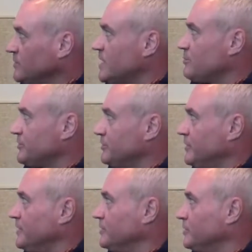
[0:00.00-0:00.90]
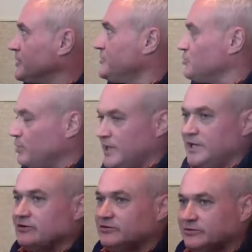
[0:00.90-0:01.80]
an opportunity to look at your
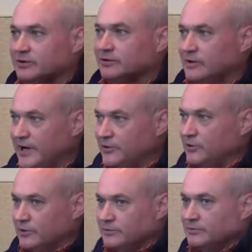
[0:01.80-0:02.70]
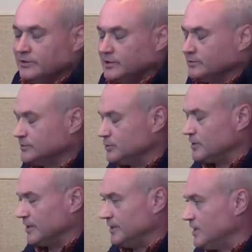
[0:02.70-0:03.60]
plans, how you're going to do
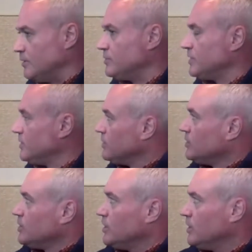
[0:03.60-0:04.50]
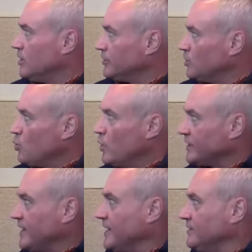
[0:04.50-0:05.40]
a cleanup,
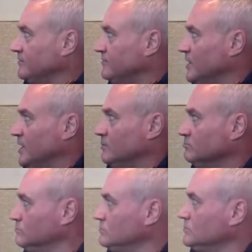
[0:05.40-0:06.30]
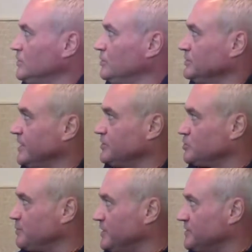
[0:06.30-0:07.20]
what kind of
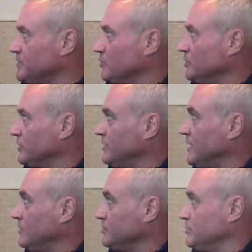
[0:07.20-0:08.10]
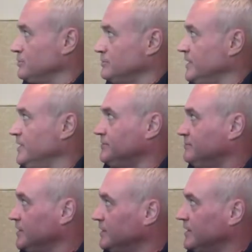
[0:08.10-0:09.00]
endangered species are we looking at, or
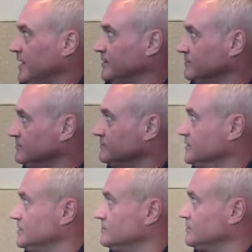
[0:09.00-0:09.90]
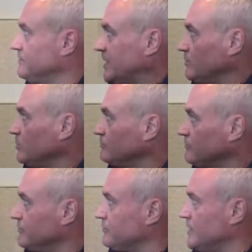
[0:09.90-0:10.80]
any kind of animal
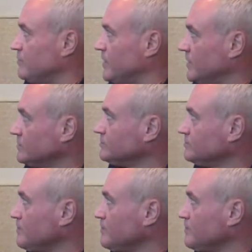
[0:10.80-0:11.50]
for that matter.